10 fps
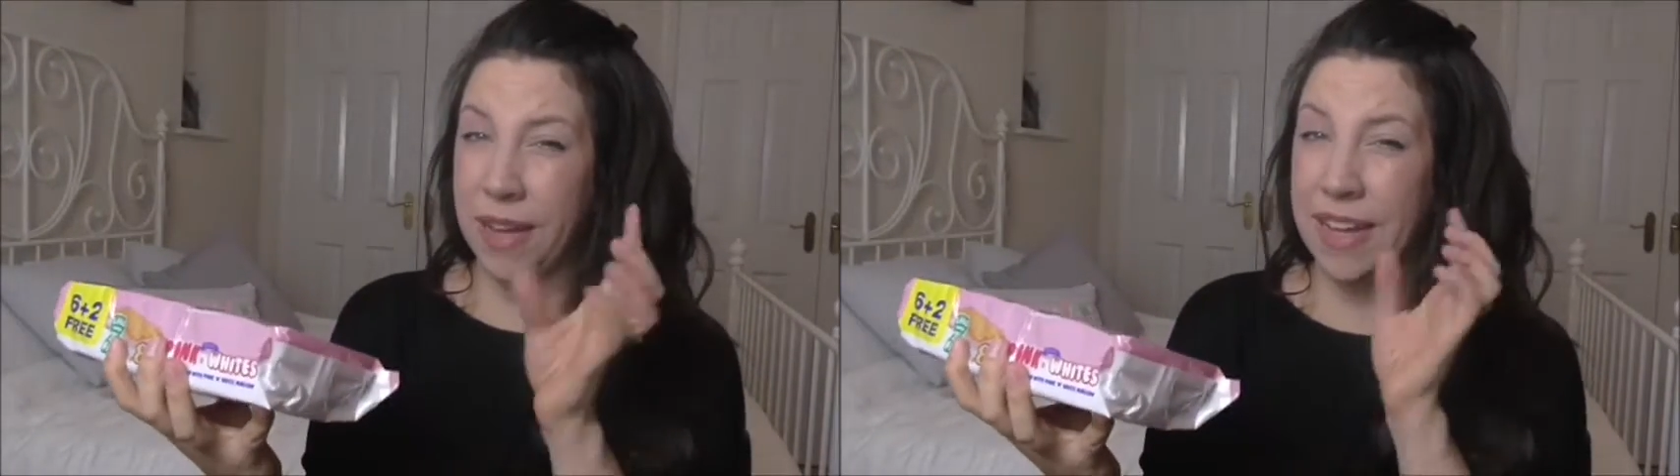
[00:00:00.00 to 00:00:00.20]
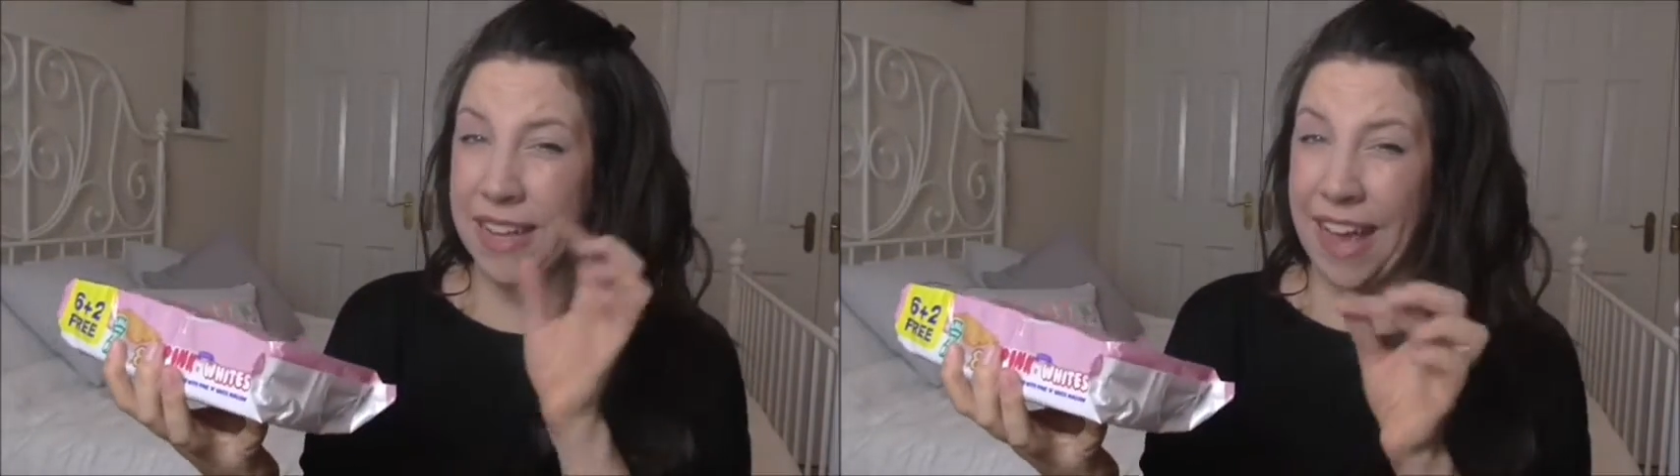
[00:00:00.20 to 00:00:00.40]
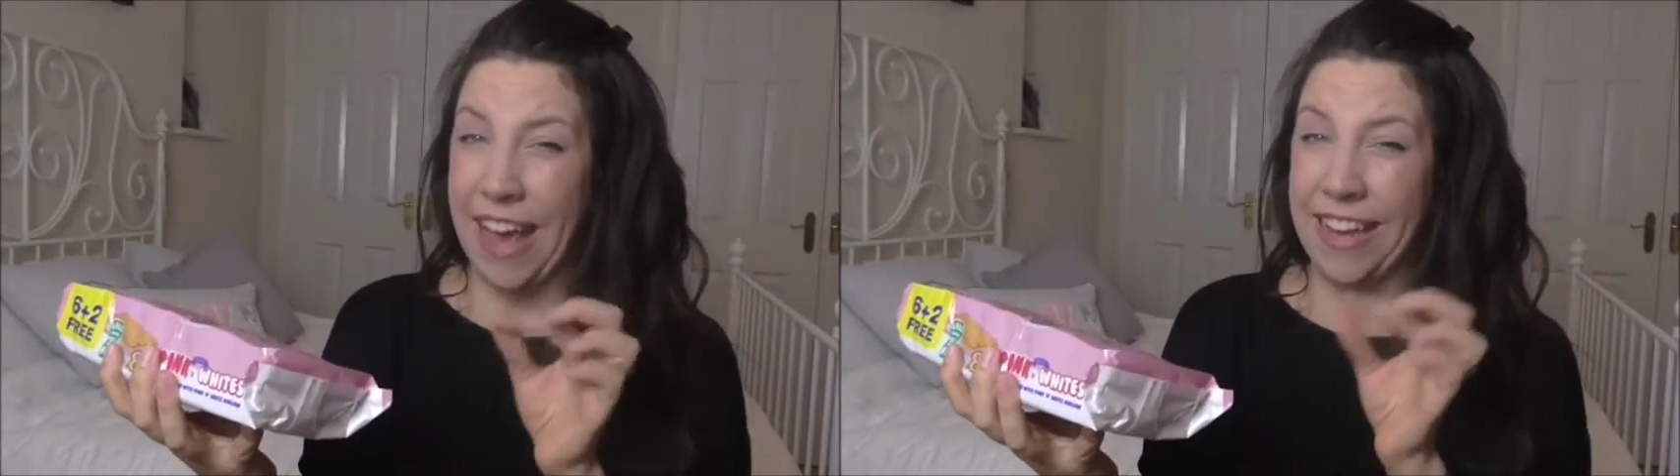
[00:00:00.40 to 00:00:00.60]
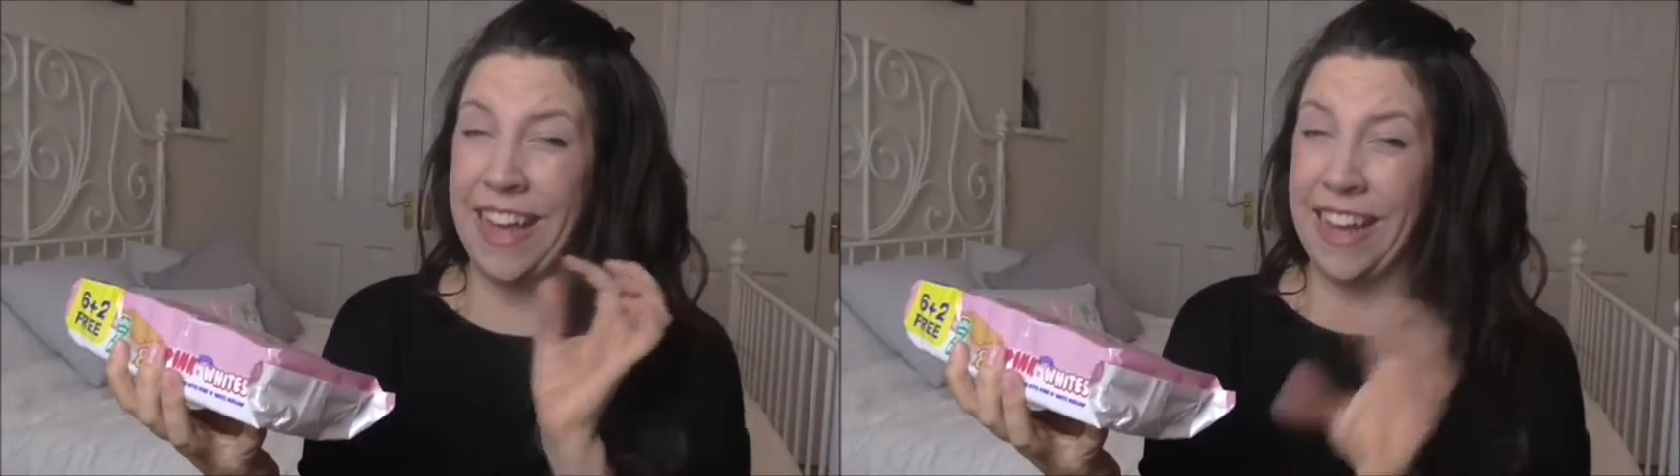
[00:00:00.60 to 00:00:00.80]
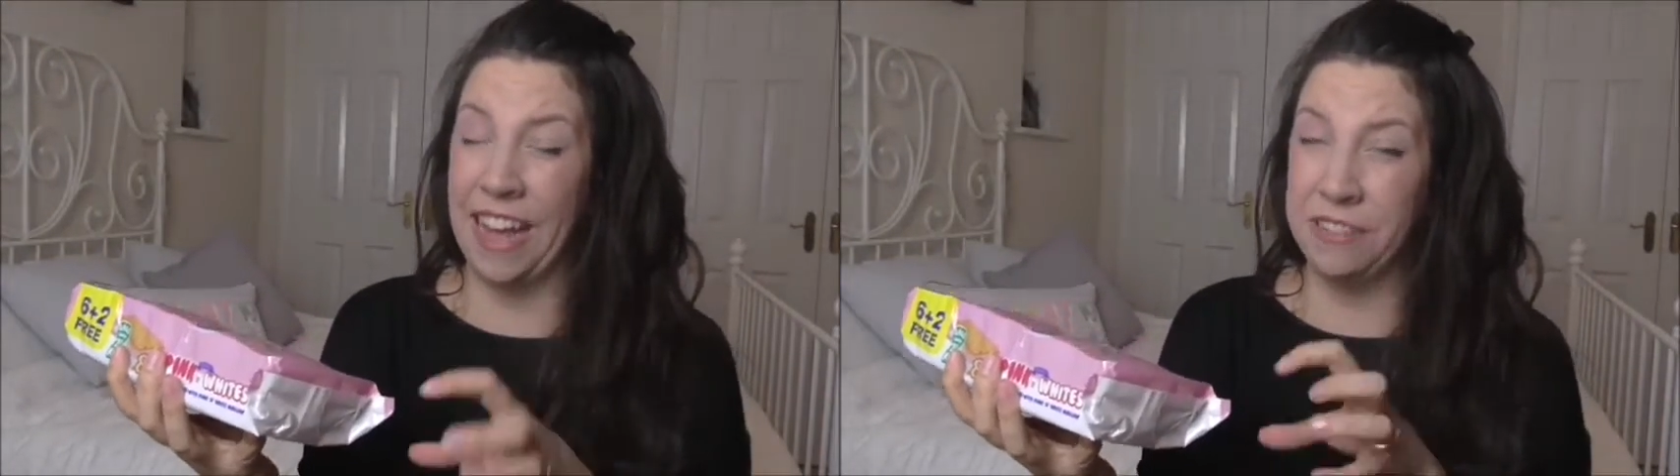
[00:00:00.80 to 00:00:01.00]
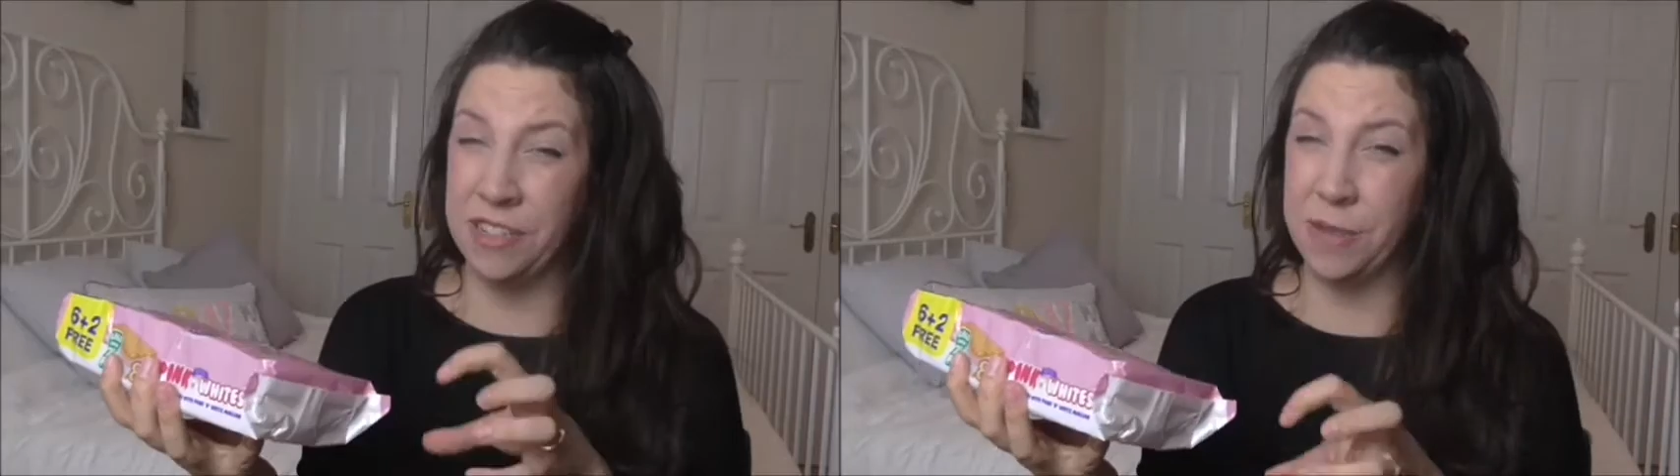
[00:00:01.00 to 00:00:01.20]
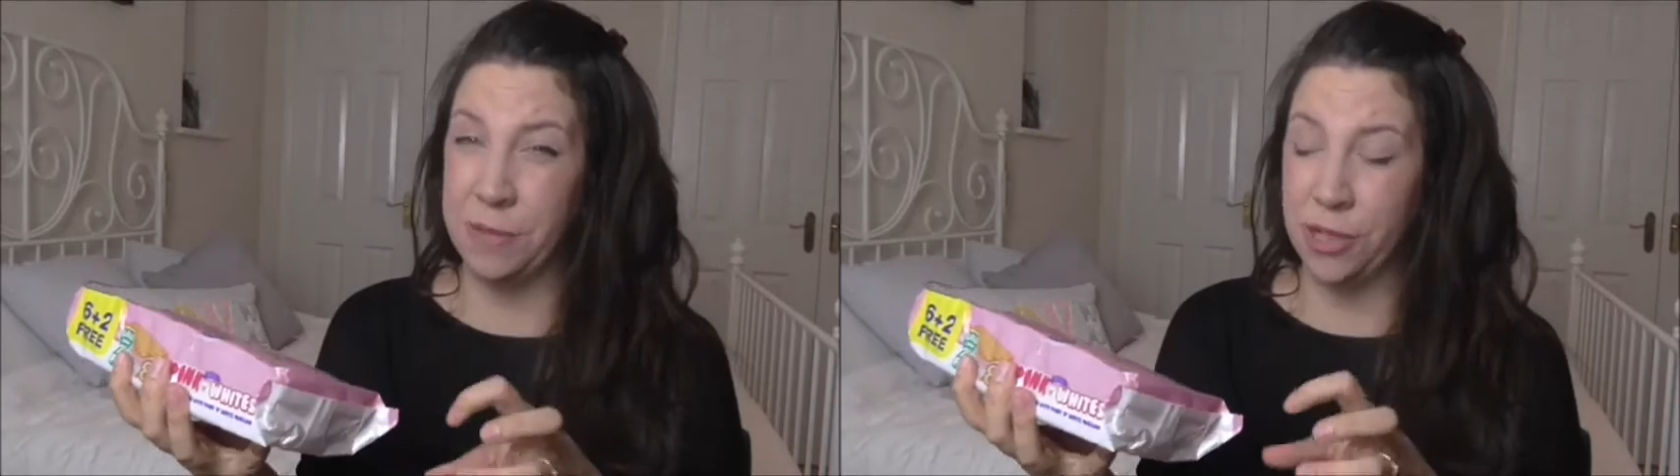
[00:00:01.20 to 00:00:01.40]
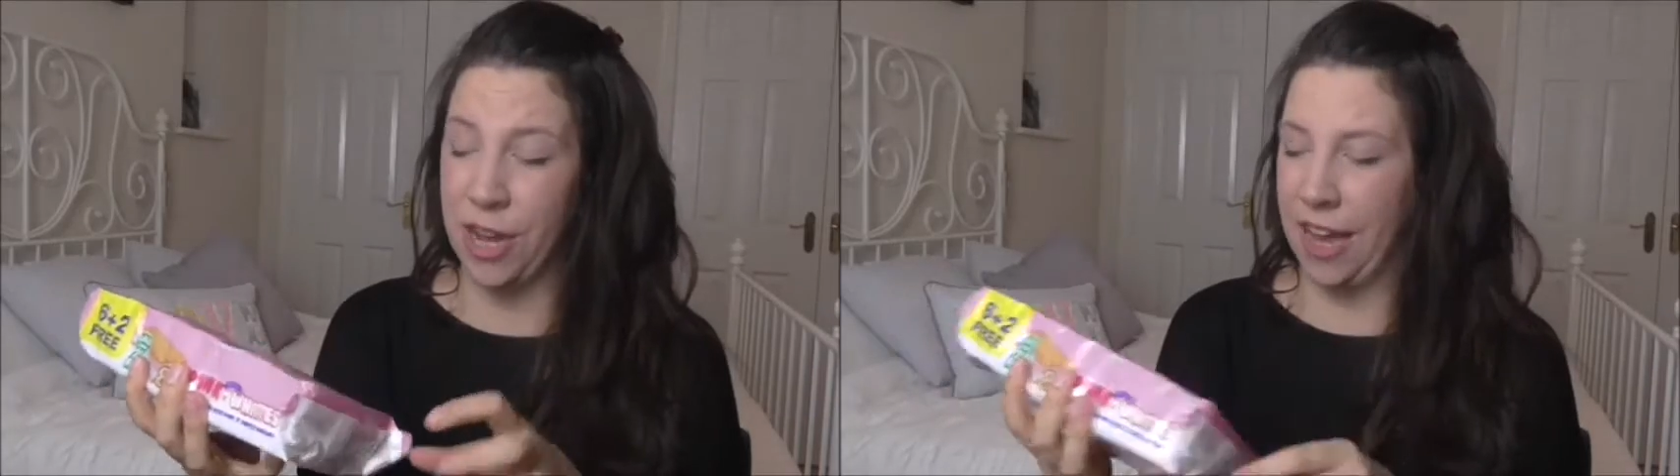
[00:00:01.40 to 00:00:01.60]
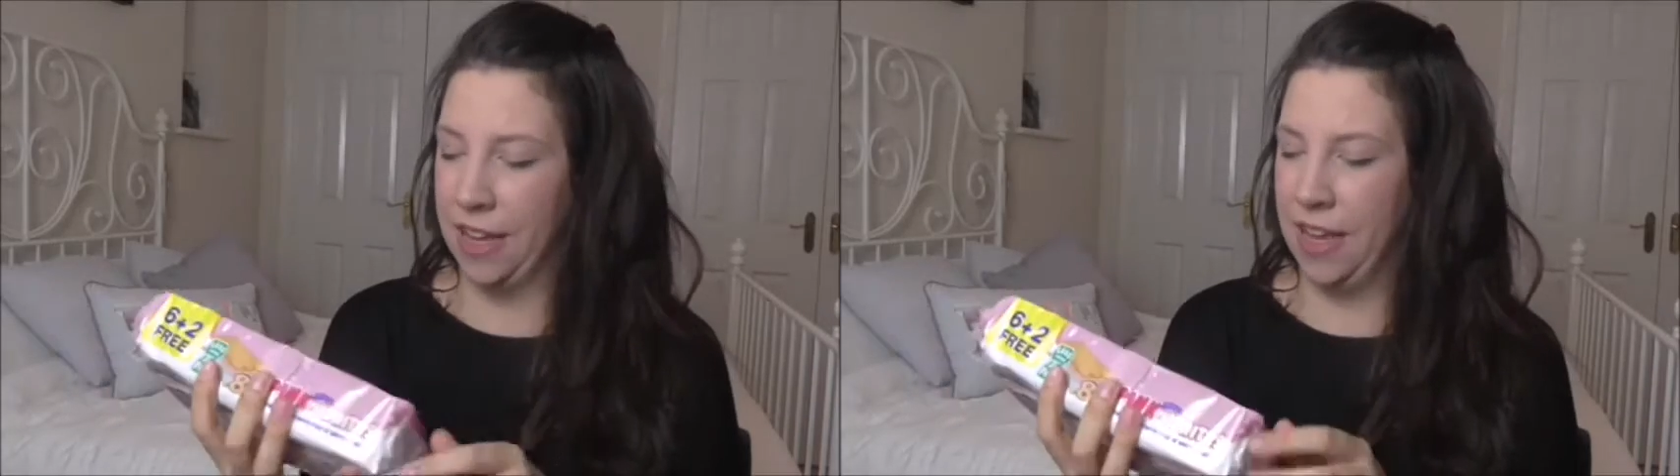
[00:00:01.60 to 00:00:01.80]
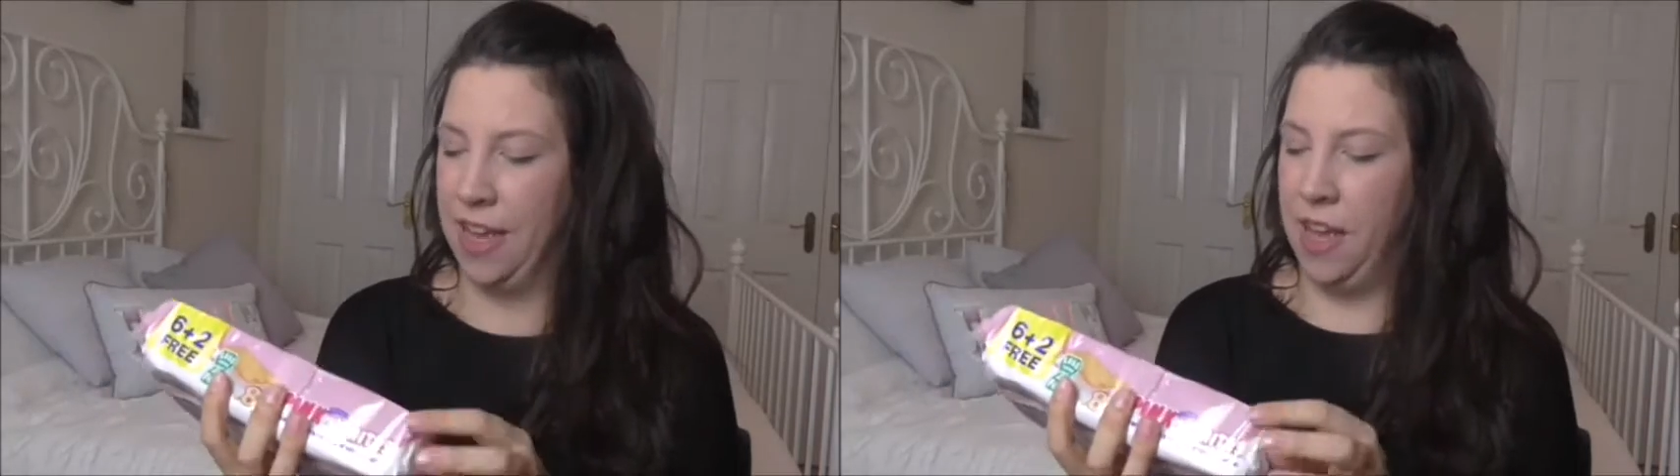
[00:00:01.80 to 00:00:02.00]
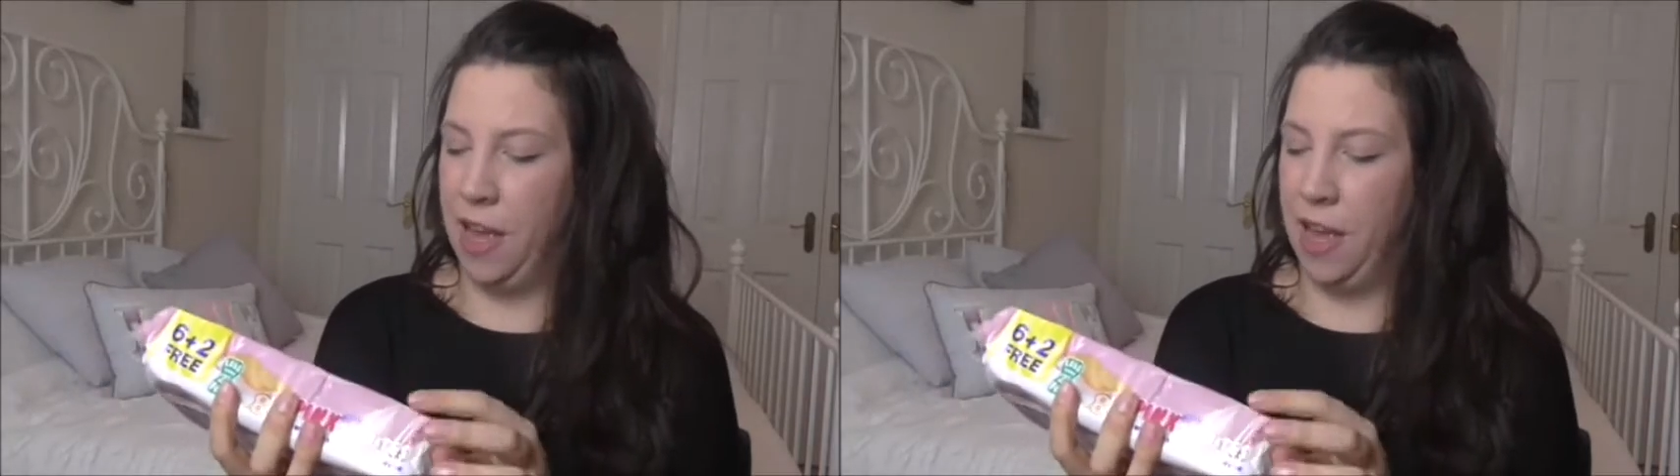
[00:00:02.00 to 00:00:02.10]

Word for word: but again, I'll have to double check